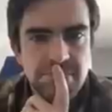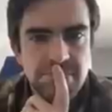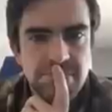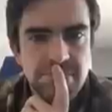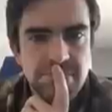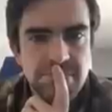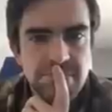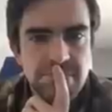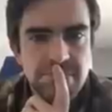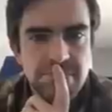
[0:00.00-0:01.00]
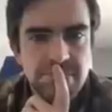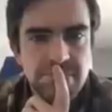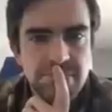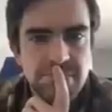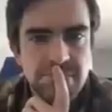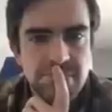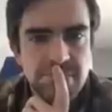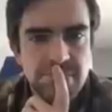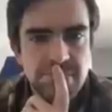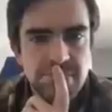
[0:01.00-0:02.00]

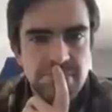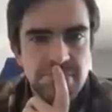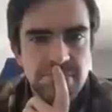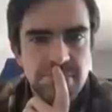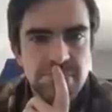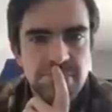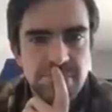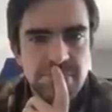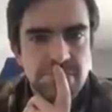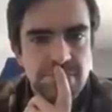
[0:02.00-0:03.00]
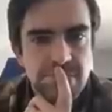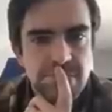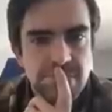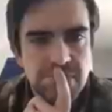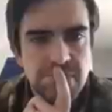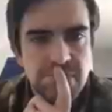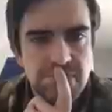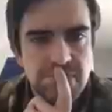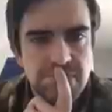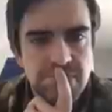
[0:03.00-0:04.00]

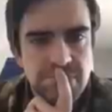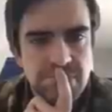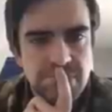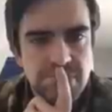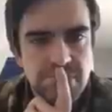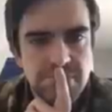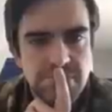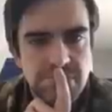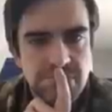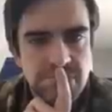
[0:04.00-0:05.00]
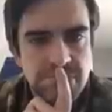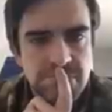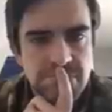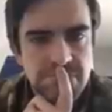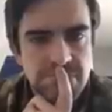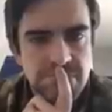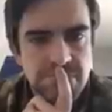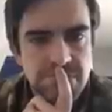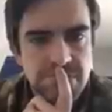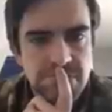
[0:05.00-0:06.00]

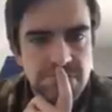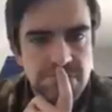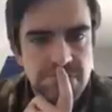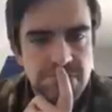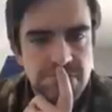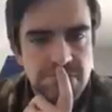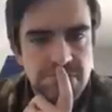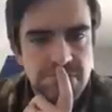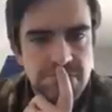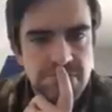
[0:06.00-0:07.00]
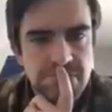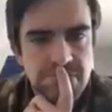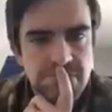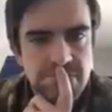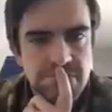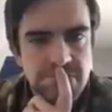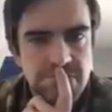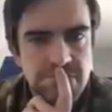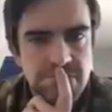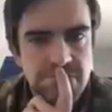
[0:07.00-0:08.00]
(not speaking)